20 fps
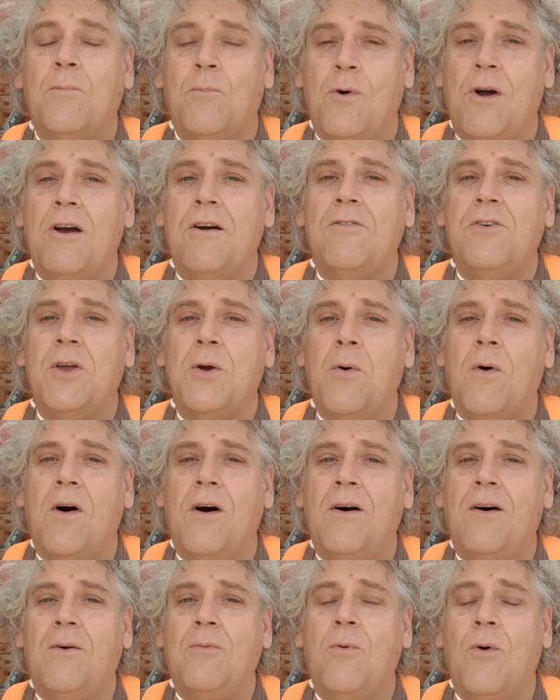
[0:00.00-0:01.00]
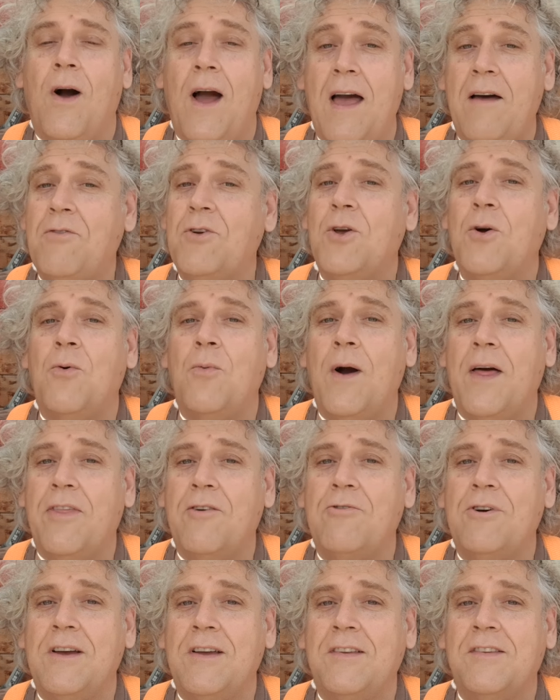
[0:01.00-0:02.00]
wherever you are, whatever your
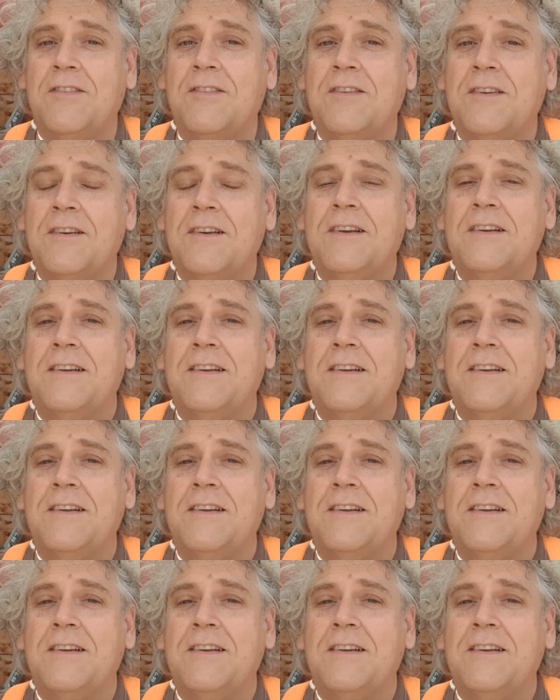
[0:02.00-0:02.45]
weather is,